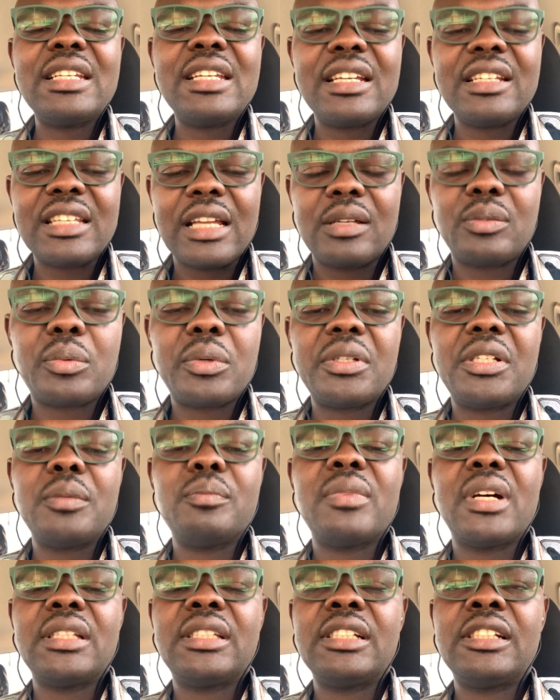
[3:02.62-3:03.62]
the subscription
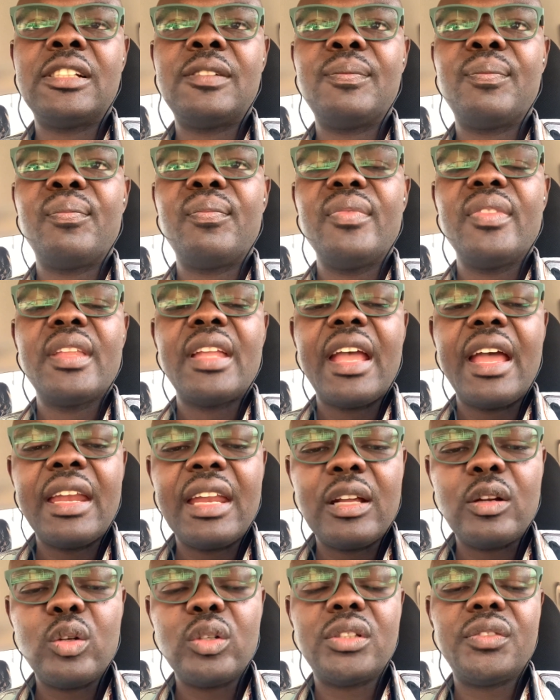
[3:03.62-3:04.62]
button and the
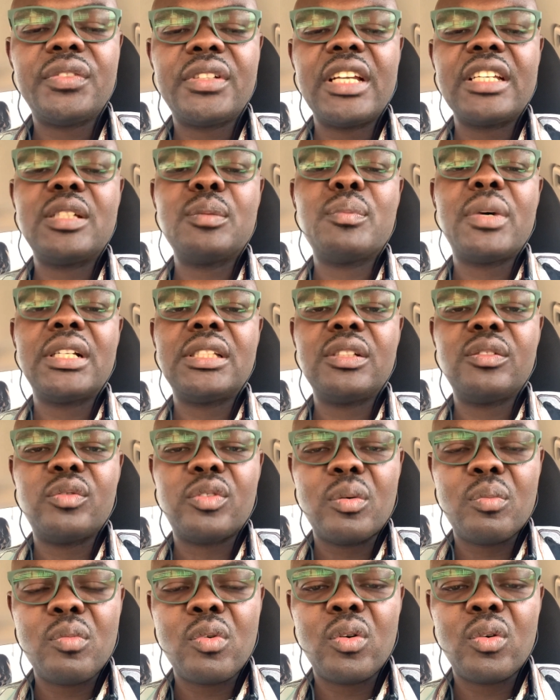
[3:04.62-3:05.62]
notification button
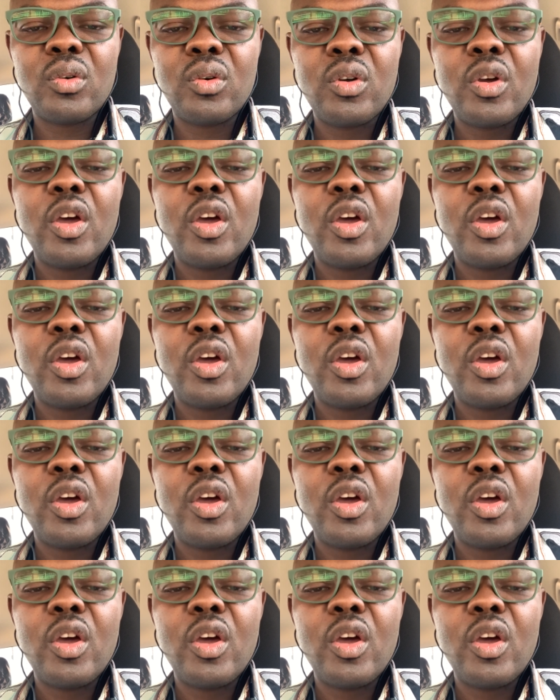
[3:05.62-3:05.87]
for more.